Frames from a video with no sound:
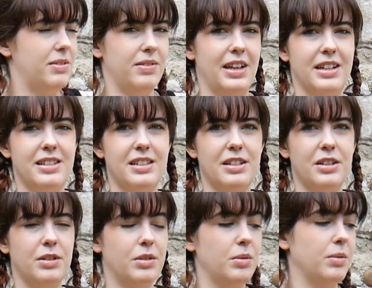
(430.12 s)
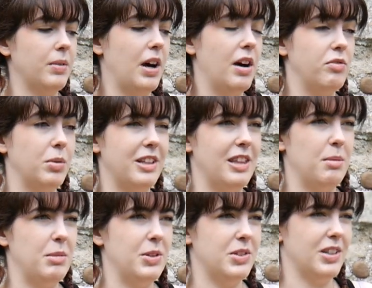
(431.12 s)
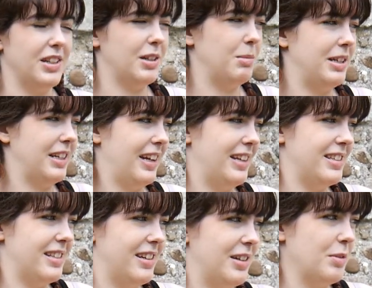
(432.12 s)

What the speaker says: that's either one of them who was trying to communicate. So,